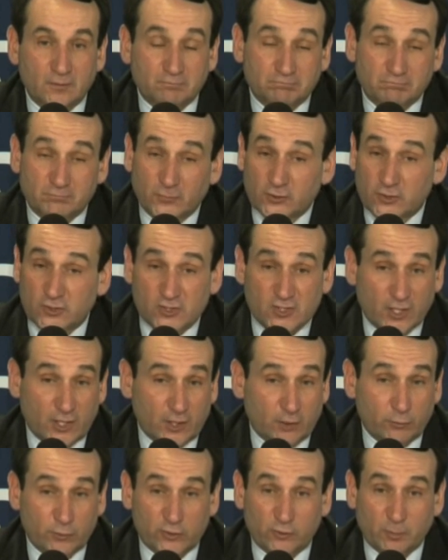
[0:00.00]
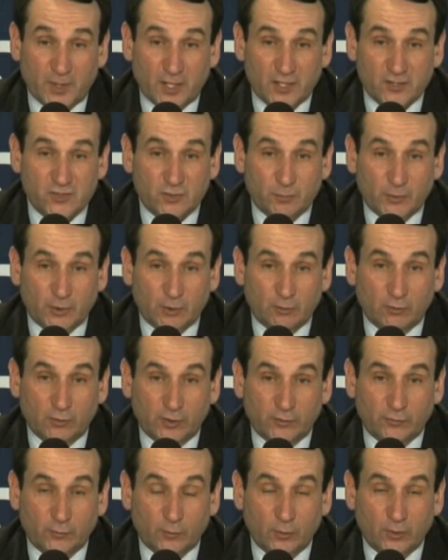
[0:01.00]
you just take
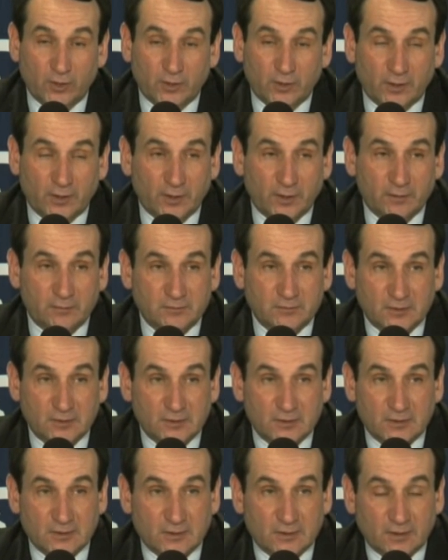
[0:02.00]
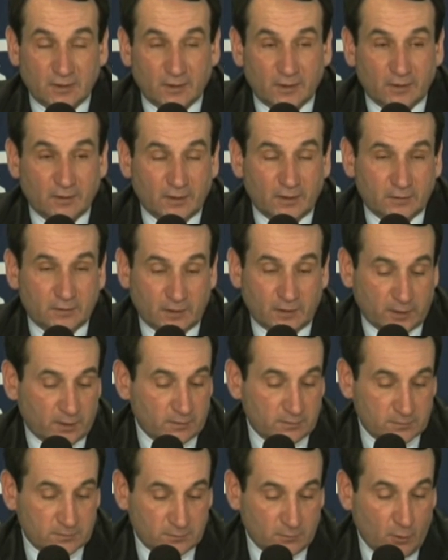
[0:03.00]
responsibility for it. I, I think
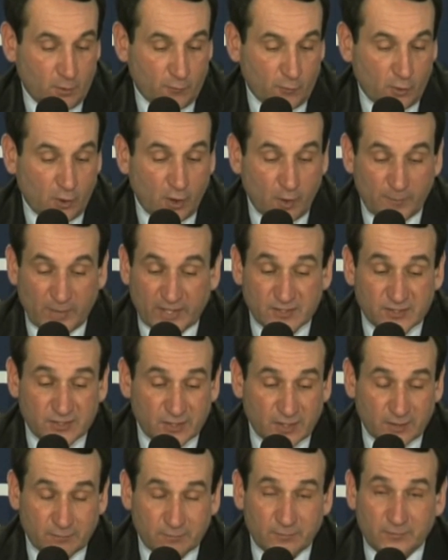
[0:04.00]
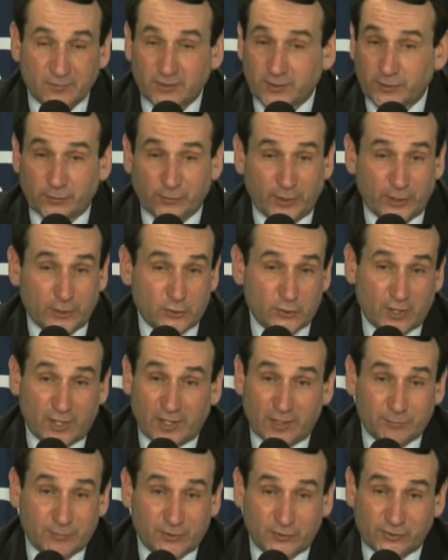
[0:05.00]
overall my team did a great
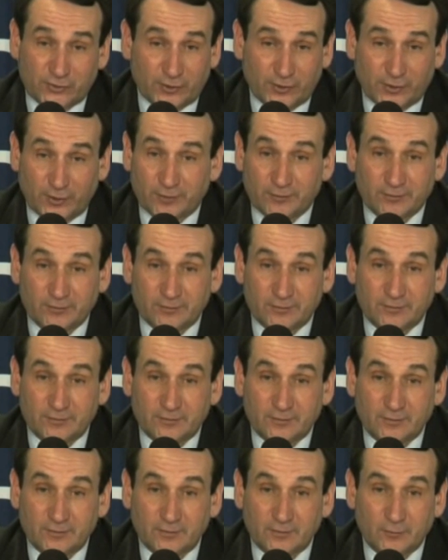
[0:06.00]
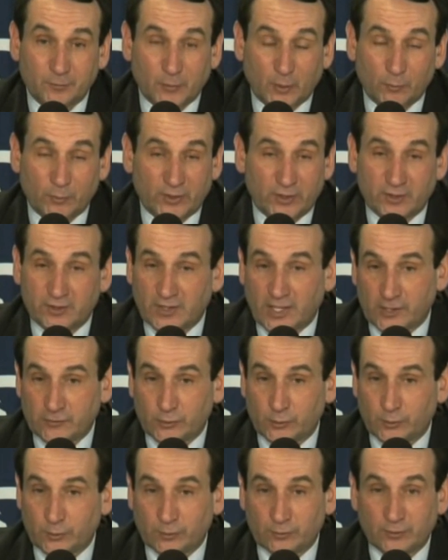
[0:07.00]
job this year but we did not
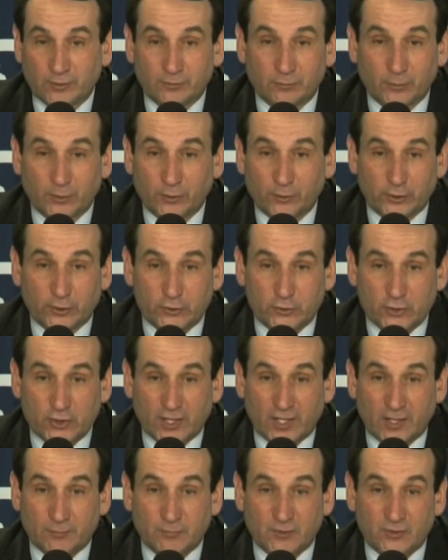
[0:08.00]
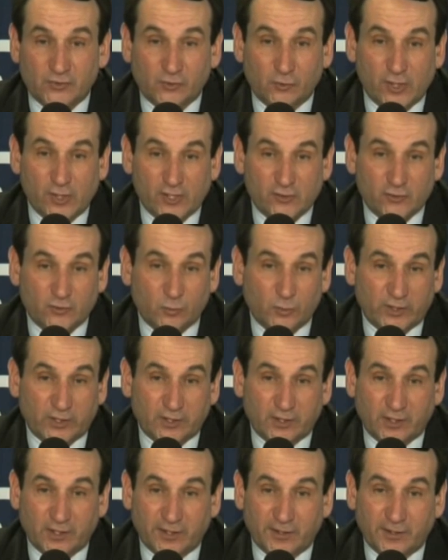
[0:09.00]
do a, real good job this last week
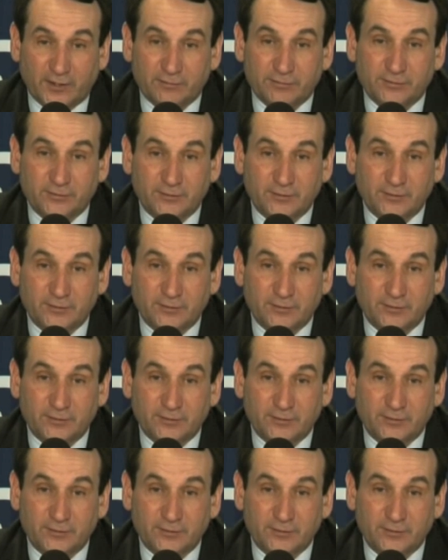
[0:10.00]
and a half.